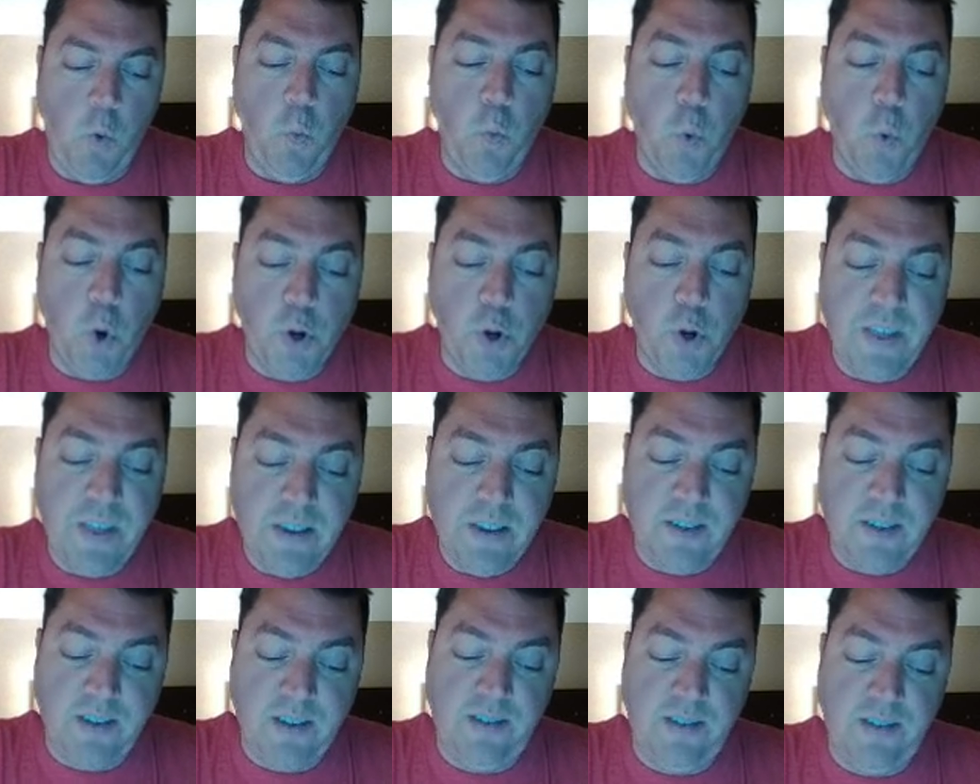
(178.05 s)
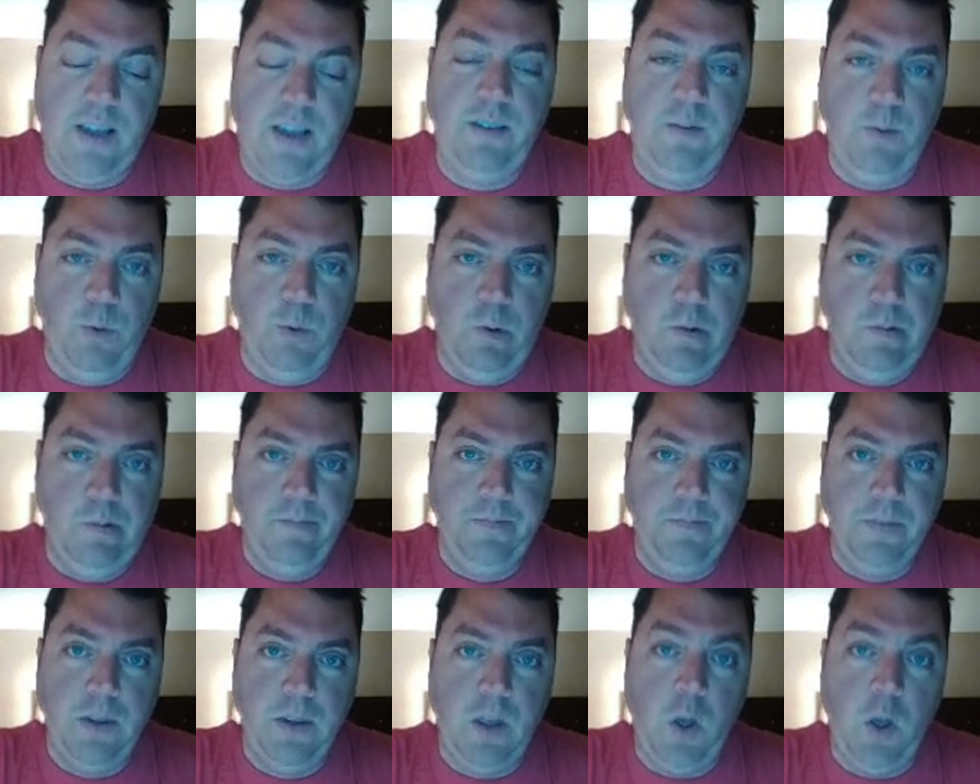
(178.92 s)
Were they successful?
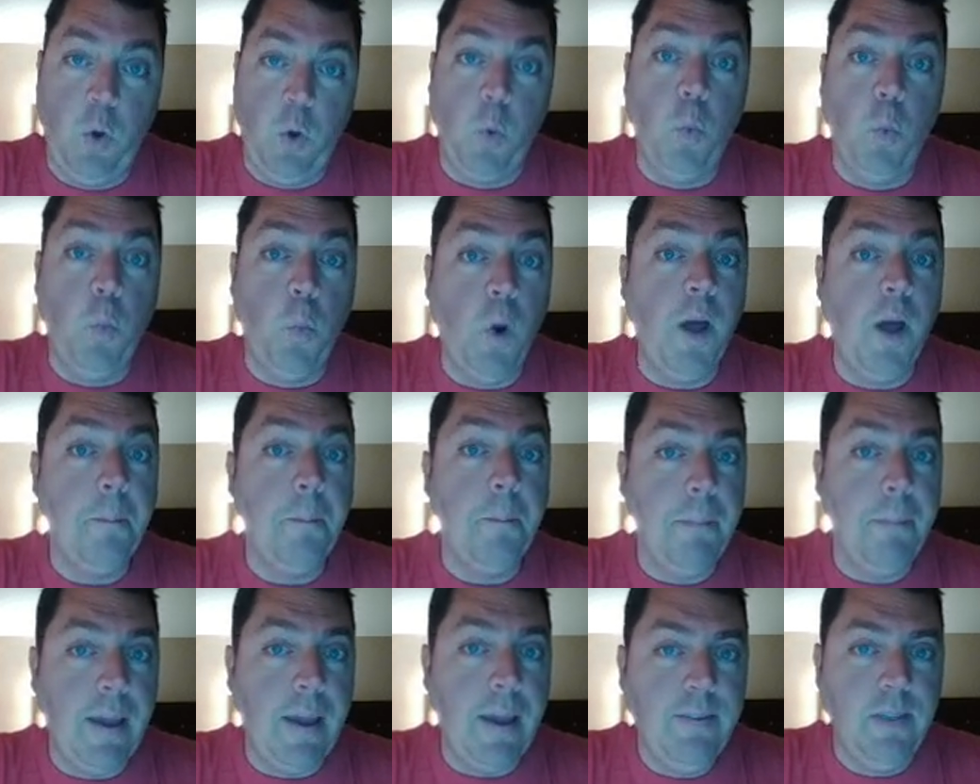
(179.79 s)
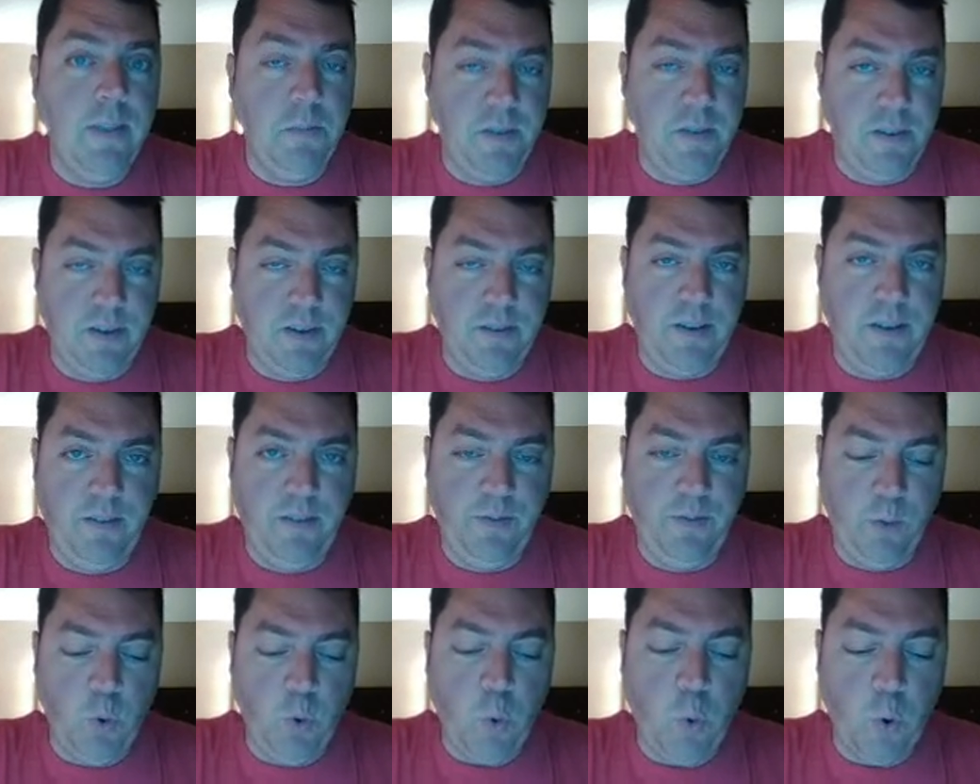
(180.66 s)
What made them
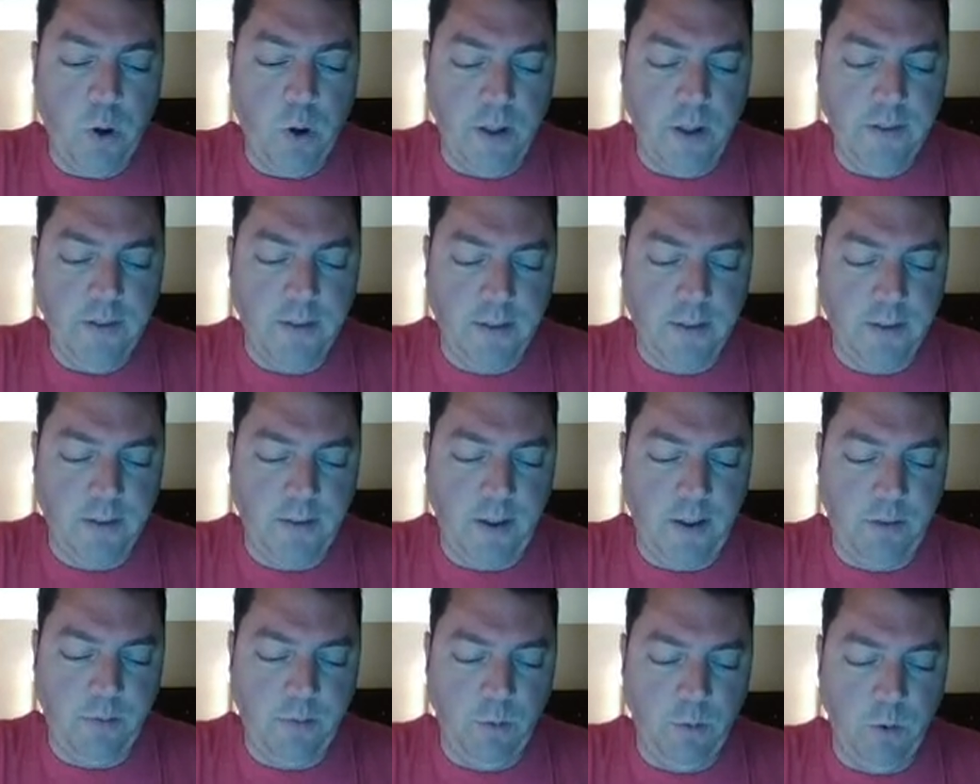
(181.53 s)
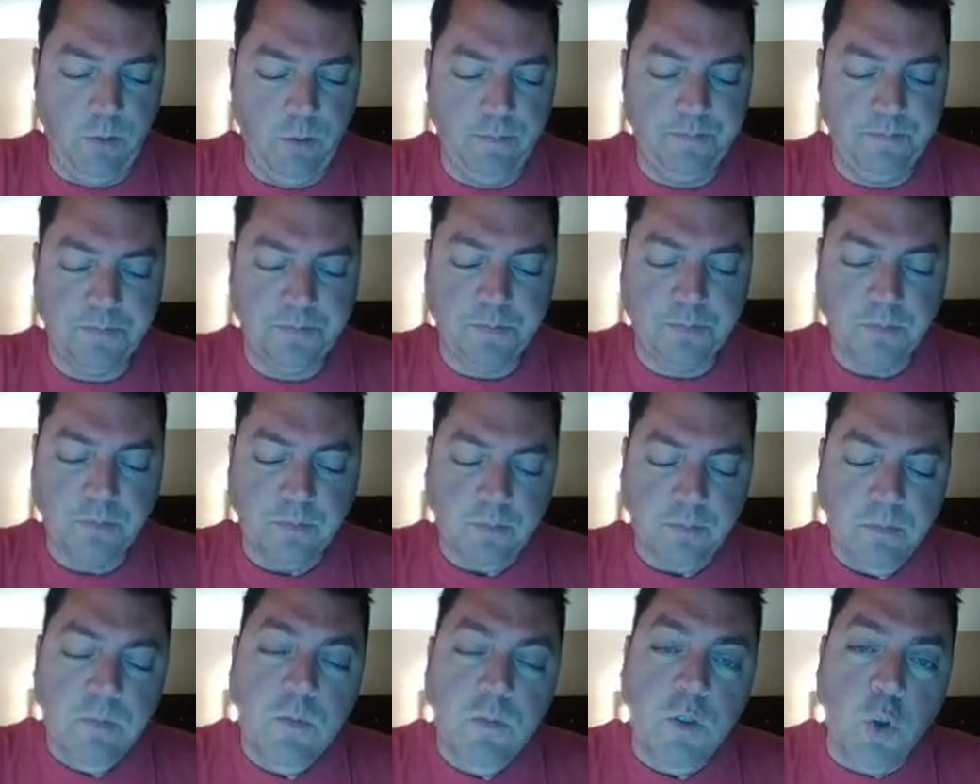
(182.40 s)
successful or unsuccessful?
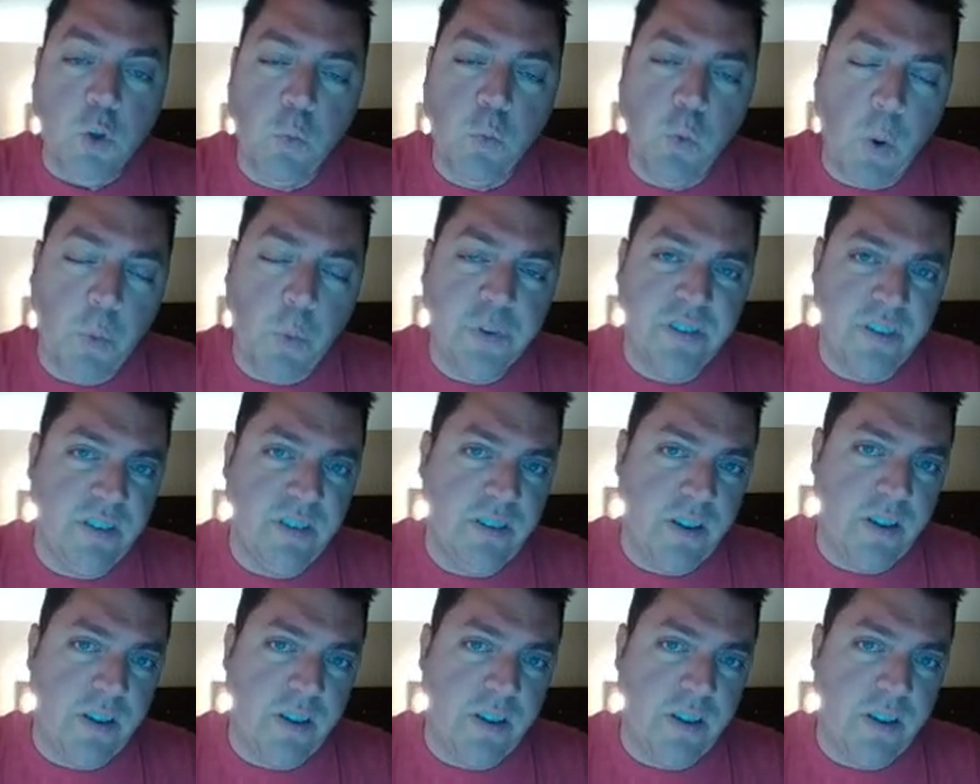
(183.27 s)
What was the